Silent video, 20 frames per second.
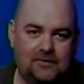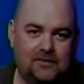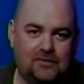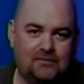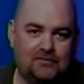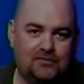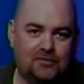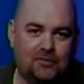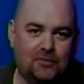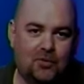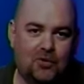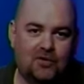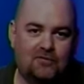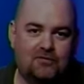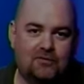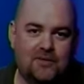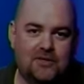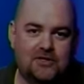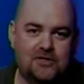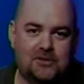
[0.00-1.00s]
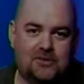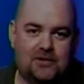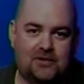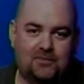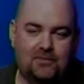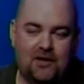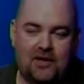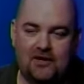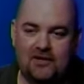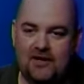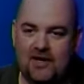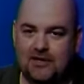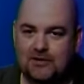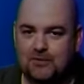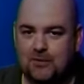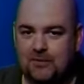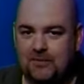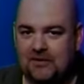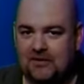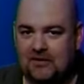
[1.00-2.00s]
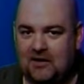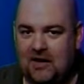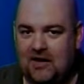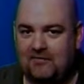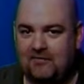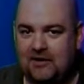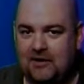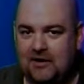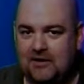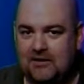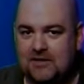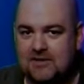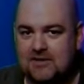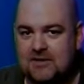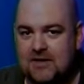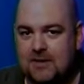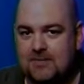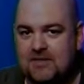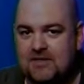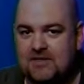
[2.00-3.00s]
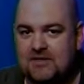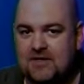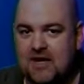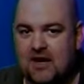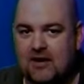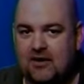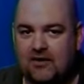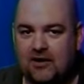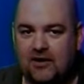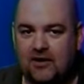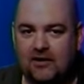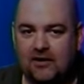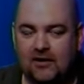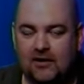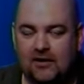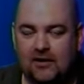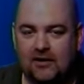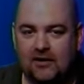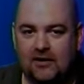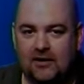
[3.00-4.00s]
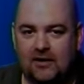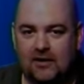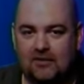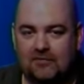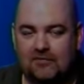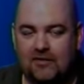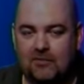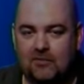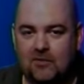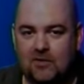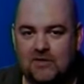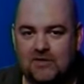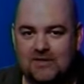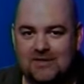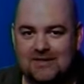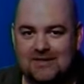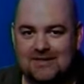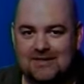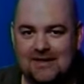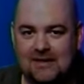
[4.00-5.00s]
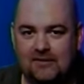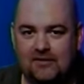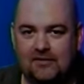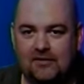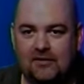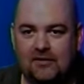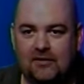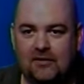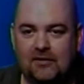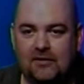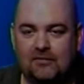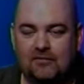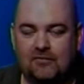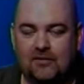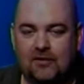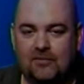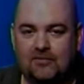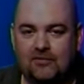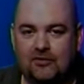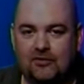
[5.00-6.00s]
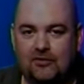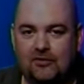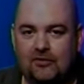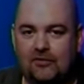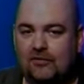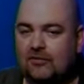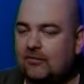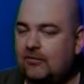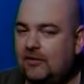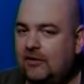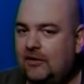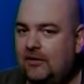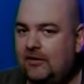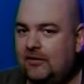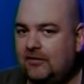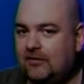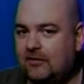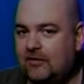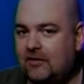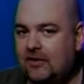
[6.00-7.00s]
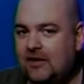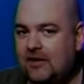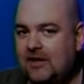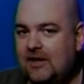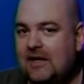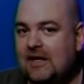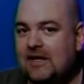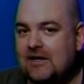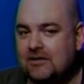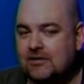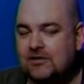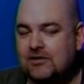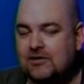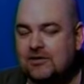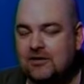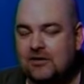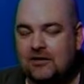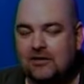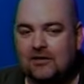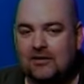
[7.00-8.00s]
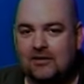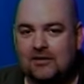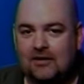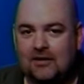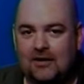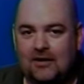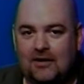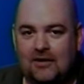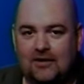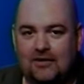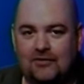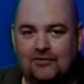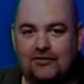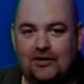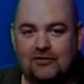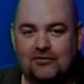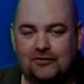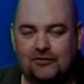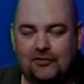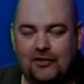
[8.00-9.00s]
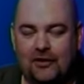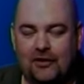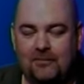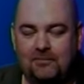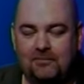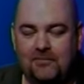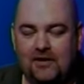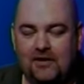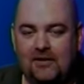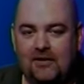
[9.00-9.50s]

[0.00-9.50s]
for more information about the podcast. We'll be live again this coming Saturday, uh, February 16th from 2 to 3.30-ish uh, Central Time